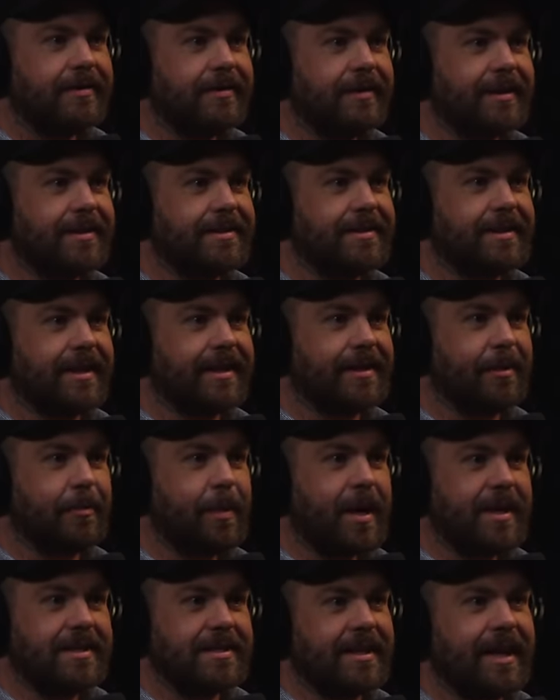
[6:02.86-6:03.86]
It's like a
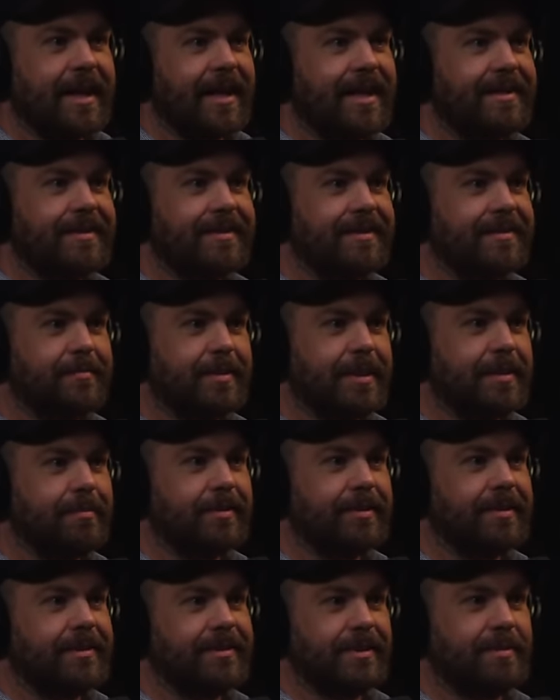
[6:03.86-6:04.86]
wasteland, and
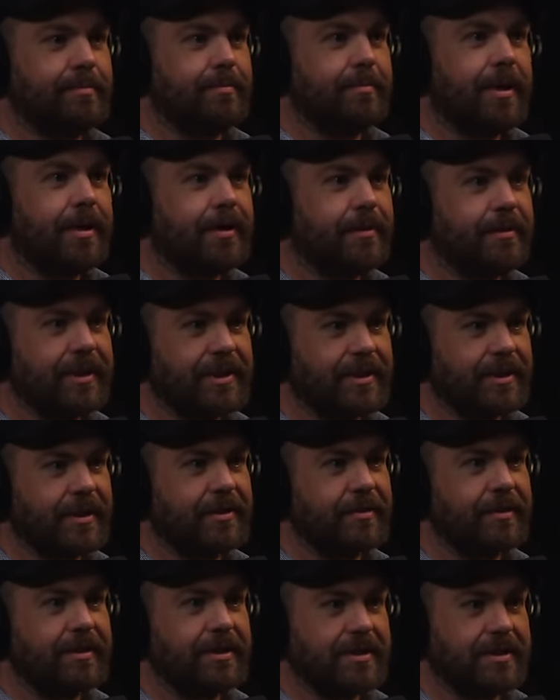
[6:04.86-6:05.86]
people are just murdering each
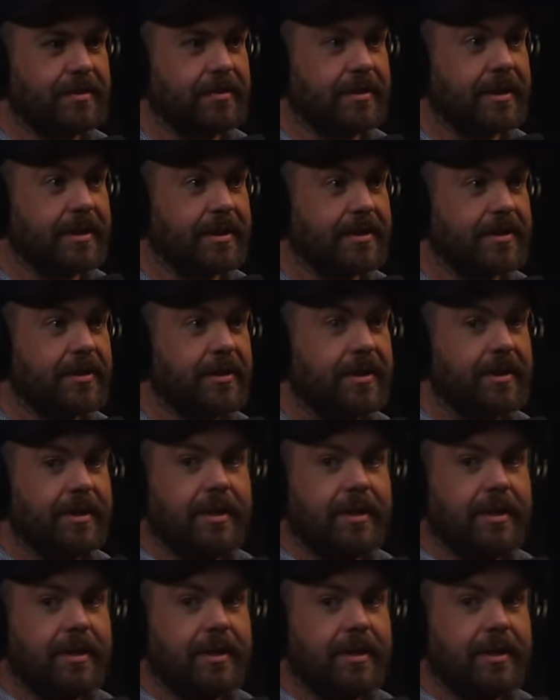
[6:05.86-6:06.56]
other in the streets.